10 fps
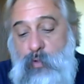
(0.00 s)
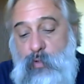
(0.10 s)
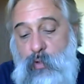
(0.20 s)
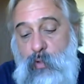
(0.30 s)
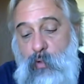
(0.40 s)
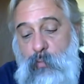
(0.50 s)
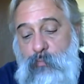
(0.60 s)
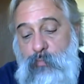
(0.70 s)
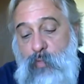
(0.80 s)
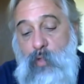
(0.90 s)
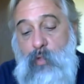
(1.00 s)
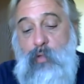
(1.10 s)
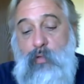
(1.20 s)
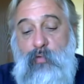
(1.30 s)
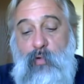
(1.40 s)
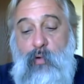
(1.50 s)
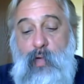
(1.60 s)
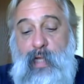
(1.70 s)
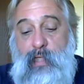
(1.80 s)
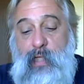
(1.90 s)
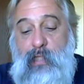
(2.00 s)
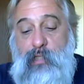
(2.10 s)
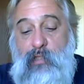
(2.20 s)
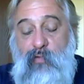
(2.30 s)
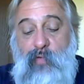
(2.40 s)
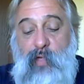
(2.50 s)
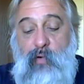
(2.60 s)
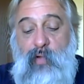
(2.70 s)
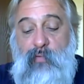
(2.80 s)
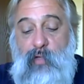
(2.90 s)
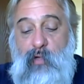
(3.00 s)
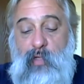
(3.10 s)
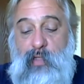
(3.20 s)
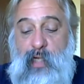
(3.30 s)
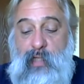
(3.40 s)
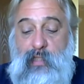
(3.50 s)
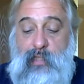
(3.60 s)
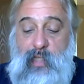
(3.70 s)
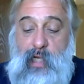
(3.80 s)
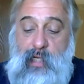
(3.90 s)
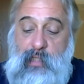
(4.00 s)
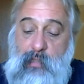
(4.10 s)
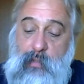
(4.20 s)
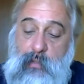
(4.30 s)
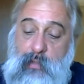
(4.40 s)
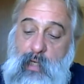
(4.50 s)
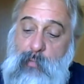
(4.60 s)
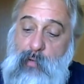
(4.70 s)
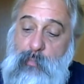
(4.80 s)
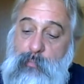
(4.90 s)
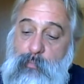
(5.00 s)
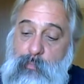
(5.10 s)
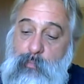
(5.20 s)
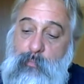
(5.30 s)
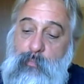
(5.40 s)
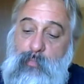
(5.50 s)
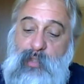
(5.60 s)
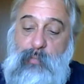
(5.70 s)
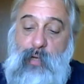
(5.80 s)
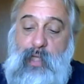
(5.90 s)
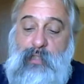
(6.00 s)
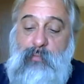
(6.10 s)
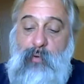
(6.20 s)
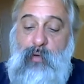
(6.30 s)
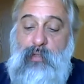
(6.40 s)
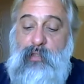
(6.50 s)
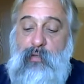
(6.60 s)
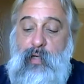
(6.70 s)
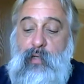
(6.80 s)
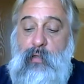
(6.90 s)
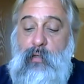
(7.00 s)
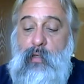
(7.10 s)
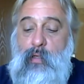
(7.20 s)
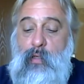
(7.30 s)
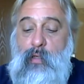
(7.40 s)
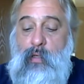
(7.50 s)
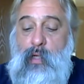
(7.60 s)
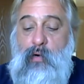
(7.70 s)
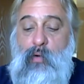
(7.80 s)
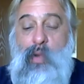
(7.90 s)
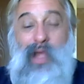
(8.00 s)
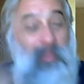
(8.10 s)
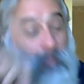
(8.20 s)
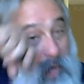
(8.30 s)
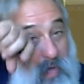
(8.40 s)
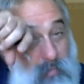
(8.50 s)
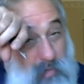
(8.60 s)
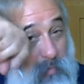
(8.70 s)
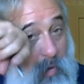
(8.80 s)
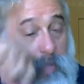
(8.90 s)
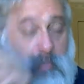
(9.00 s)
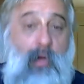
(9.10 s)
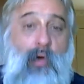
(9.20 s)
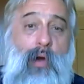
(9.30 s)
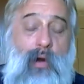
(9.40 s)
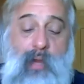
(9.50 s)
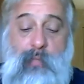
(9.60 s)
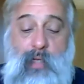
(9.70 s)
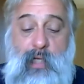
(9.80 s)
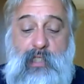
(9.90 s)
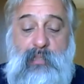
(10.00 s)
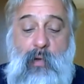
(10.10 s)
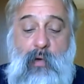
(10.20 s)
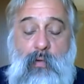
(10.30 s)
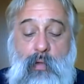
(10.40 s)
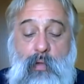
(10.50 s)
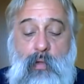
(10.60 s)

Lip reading: So I got that stuff in. I'll have to contact these guys and tell them the supplies and parts are in. I don't know why the box was marked ORMD small